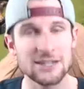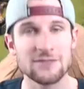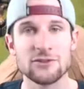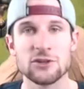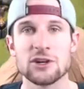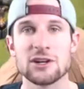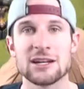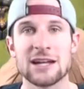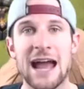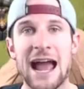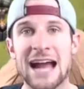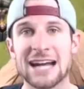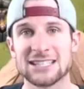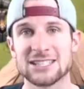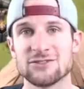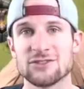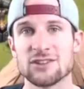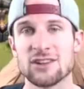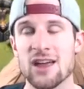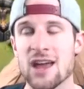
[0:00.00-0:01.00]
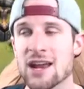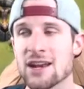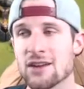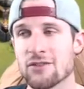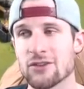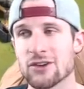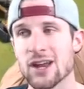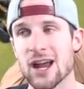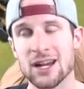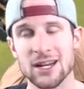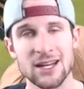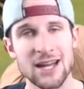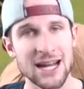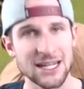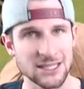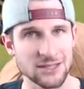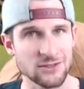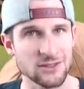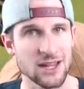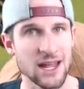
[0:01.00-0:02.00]
if you're in an active clan, if you're not in an
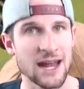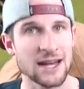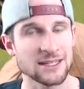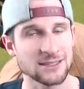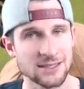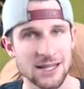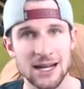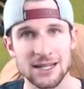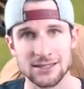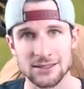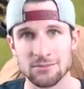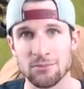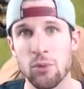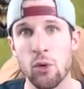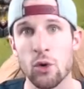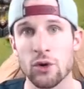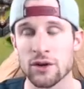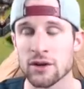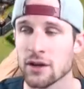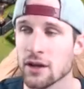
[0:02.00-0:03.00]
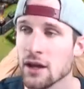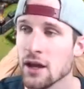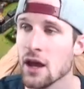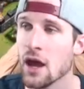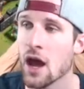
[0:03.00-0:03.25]
active clan, it's not as important.